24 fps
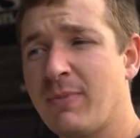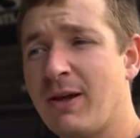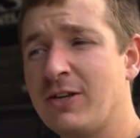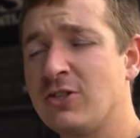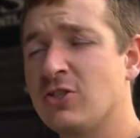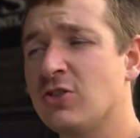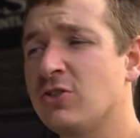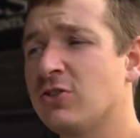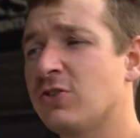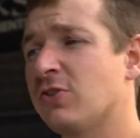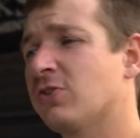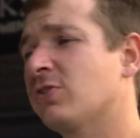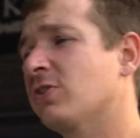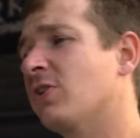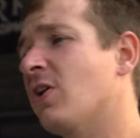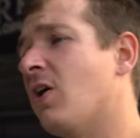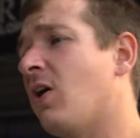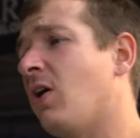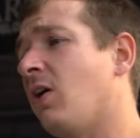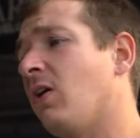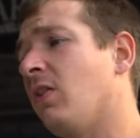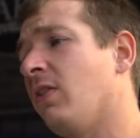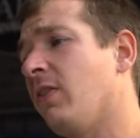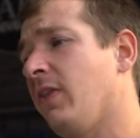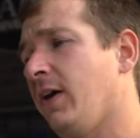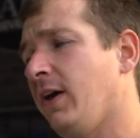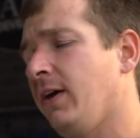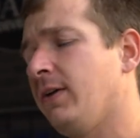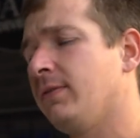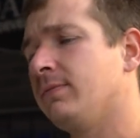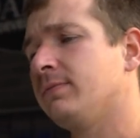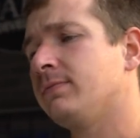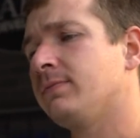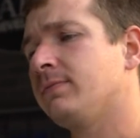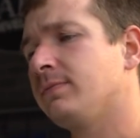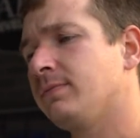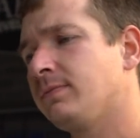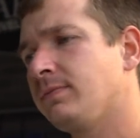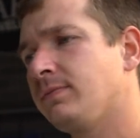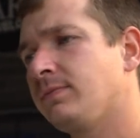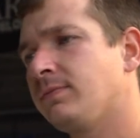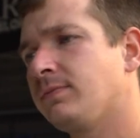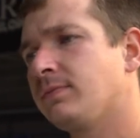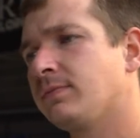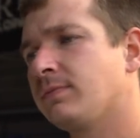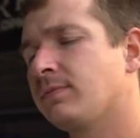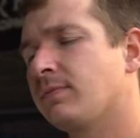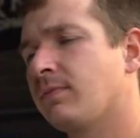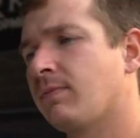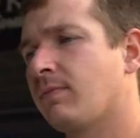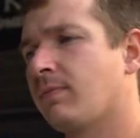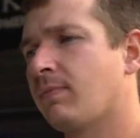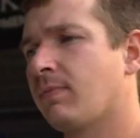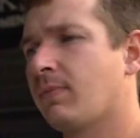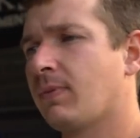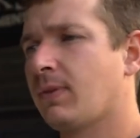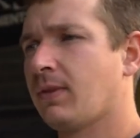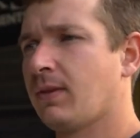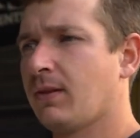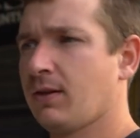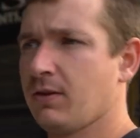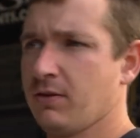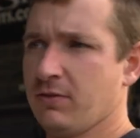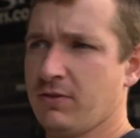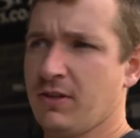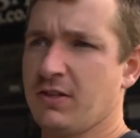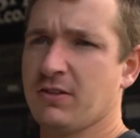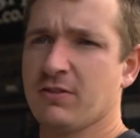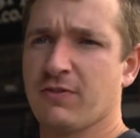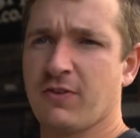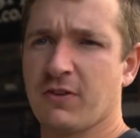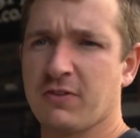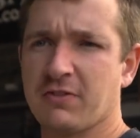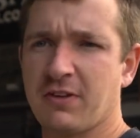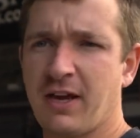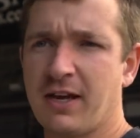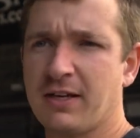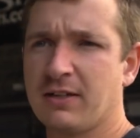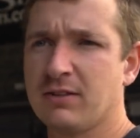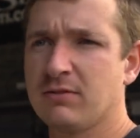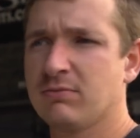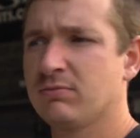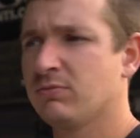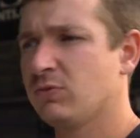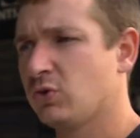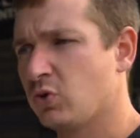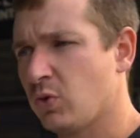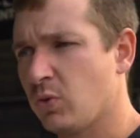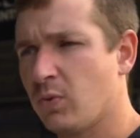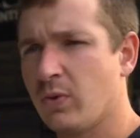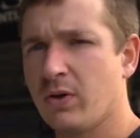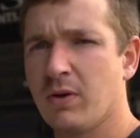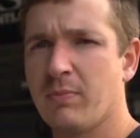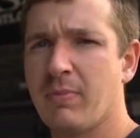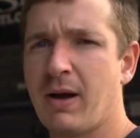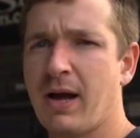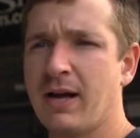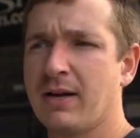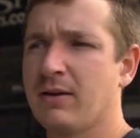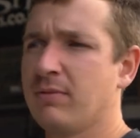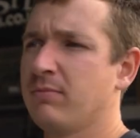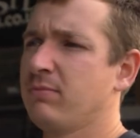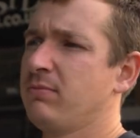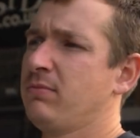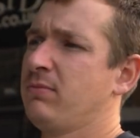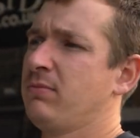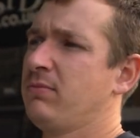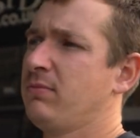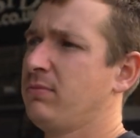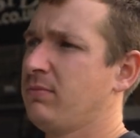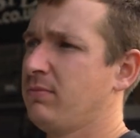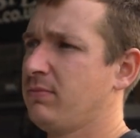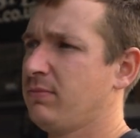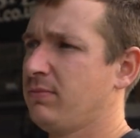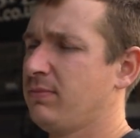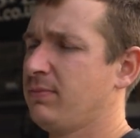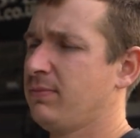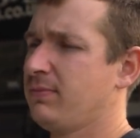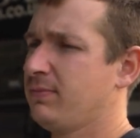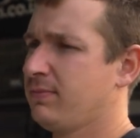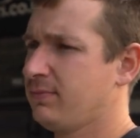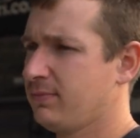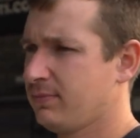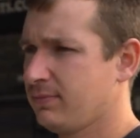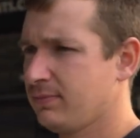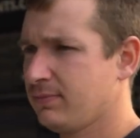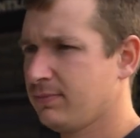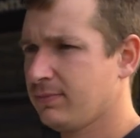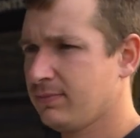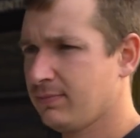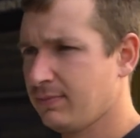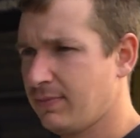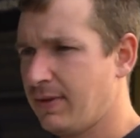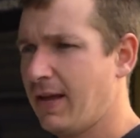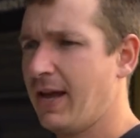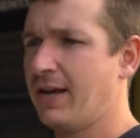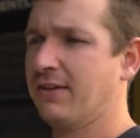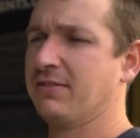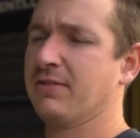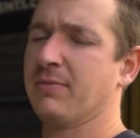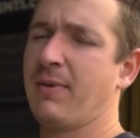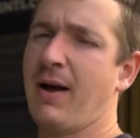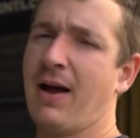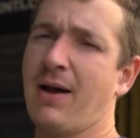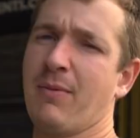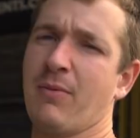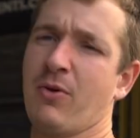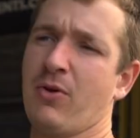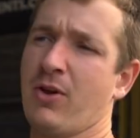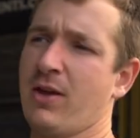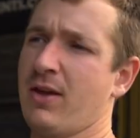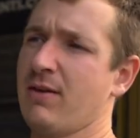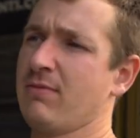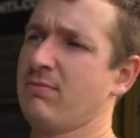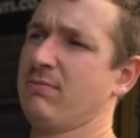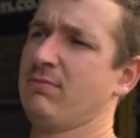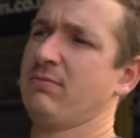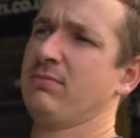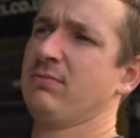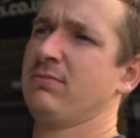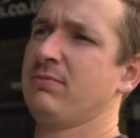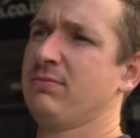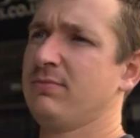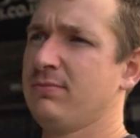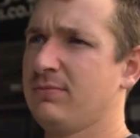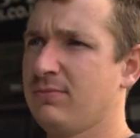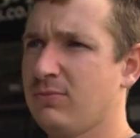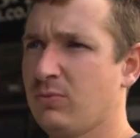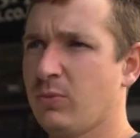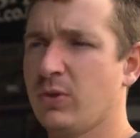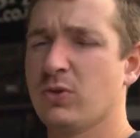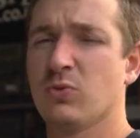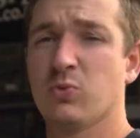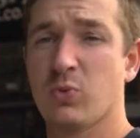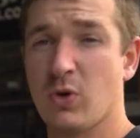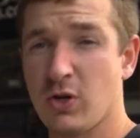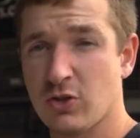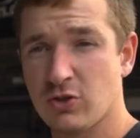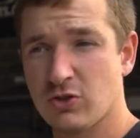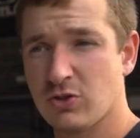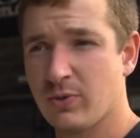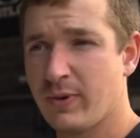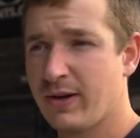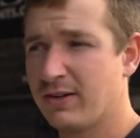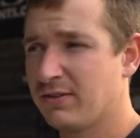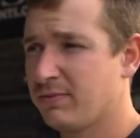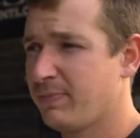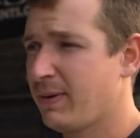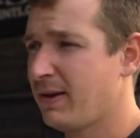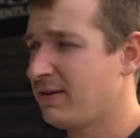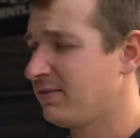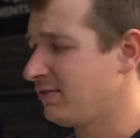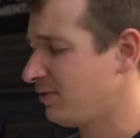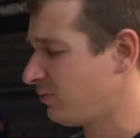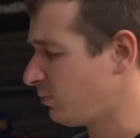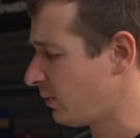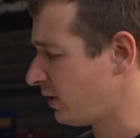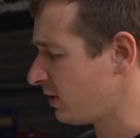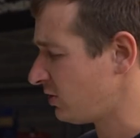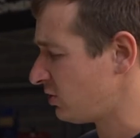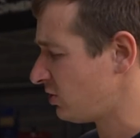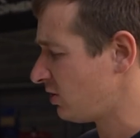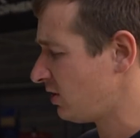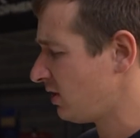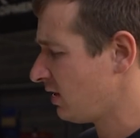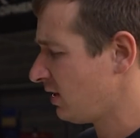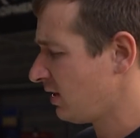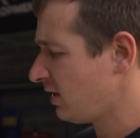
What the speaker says: mentioned to Scott that these are for sale, do we want to buy them? X amount of money, which weren't too expensive, which